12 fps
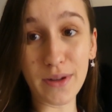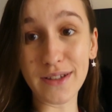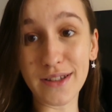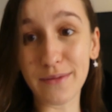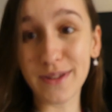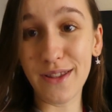
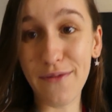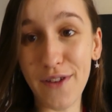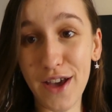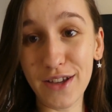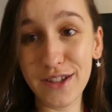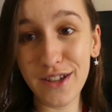because it was the
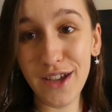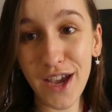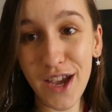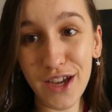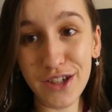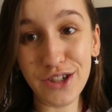first
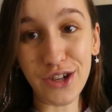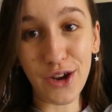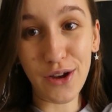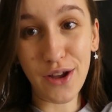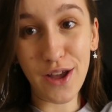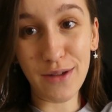
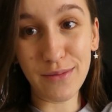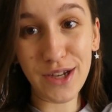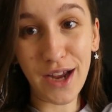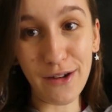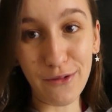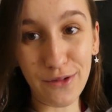show
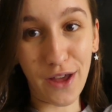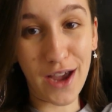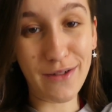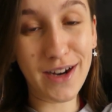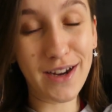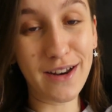channel that
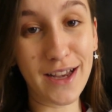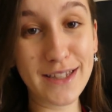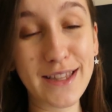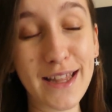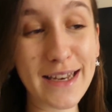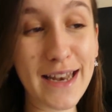I
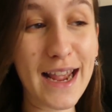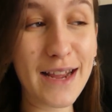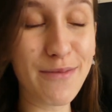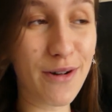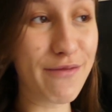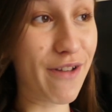recognised the
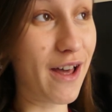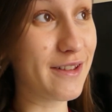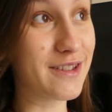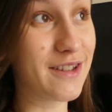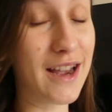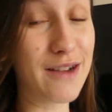name of
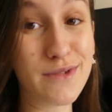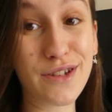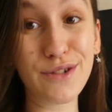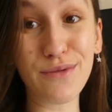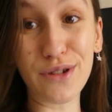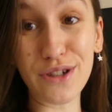last night, and was
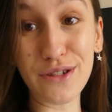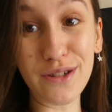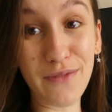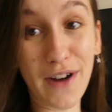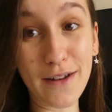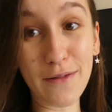just watching
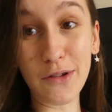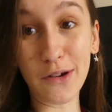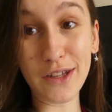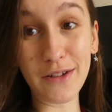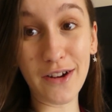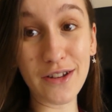some random
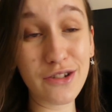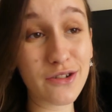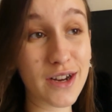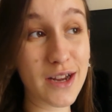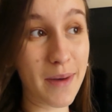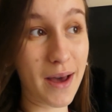
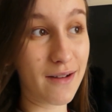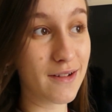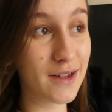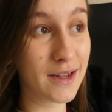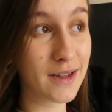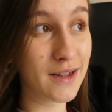documentary about,
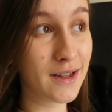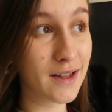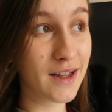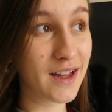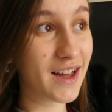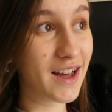
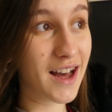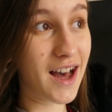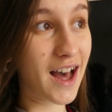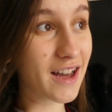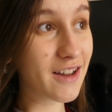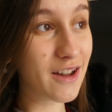
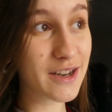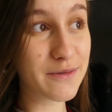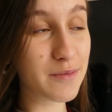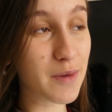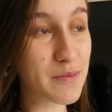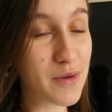I can't even
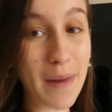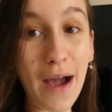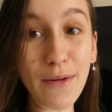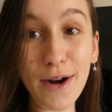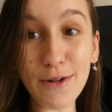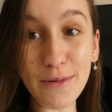remember
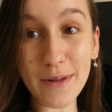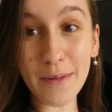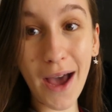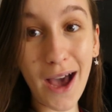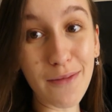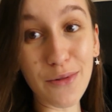about where it was
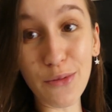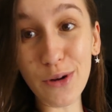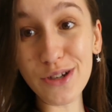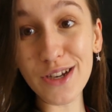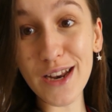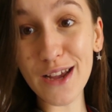about, but
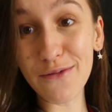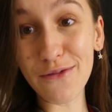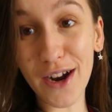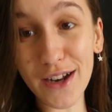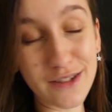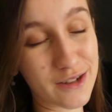watching it in
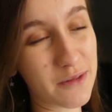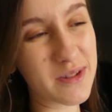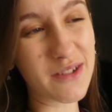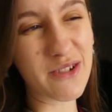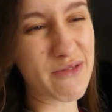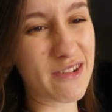French. I was
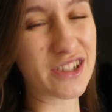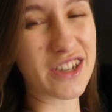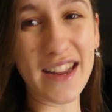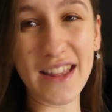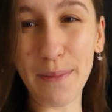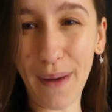only
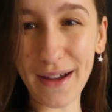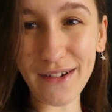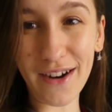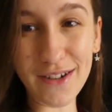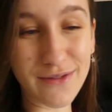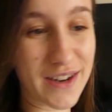watching it in the
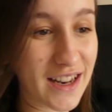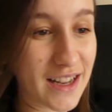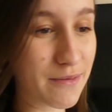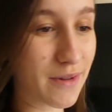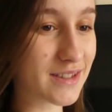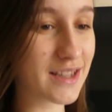background
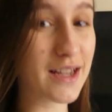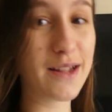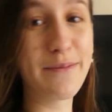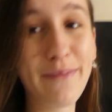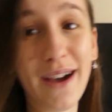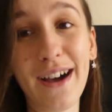really whilst
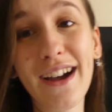he,